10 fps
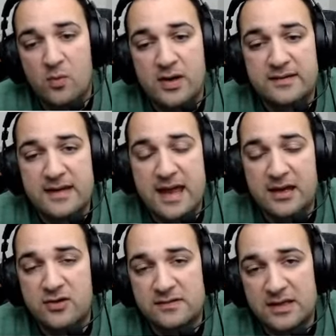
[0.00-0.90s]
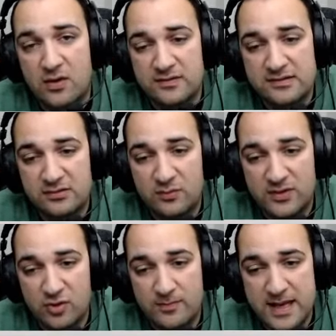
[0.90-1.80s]
One attack using Onslaught
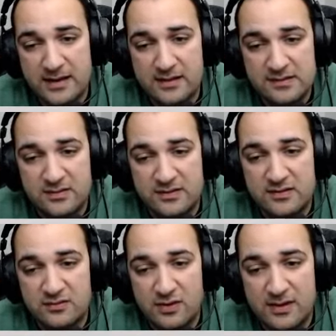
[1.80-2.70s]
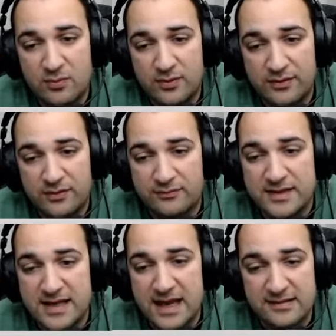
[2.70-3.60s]
with your pick is going to do
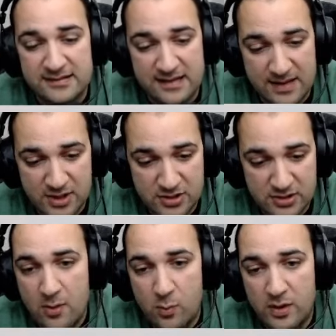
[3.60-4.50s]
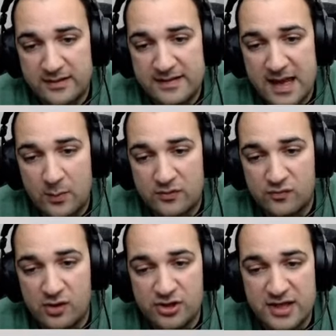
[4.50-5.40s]
9.38 damage. One attack with
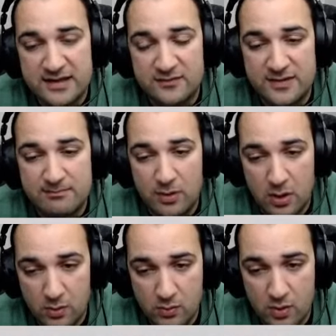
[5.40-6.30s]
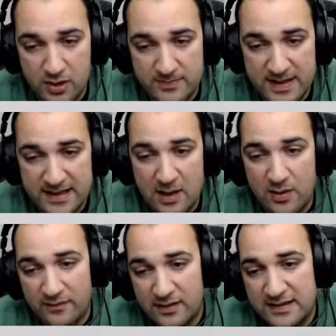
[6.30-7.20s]
Rock Shattering Blow on a pick,
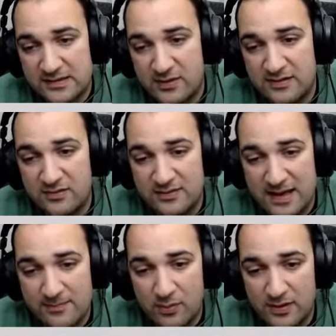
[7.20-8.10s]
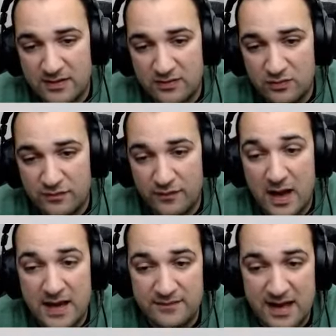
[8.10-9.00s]
however, is going to do
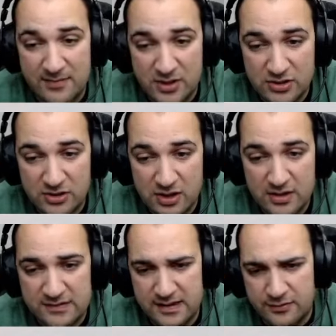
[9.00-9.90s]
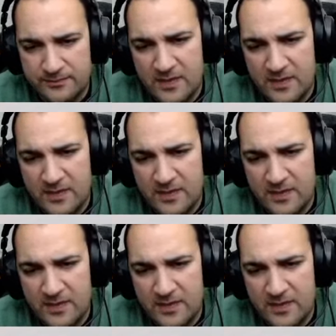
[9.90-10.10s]
10.25 damage. So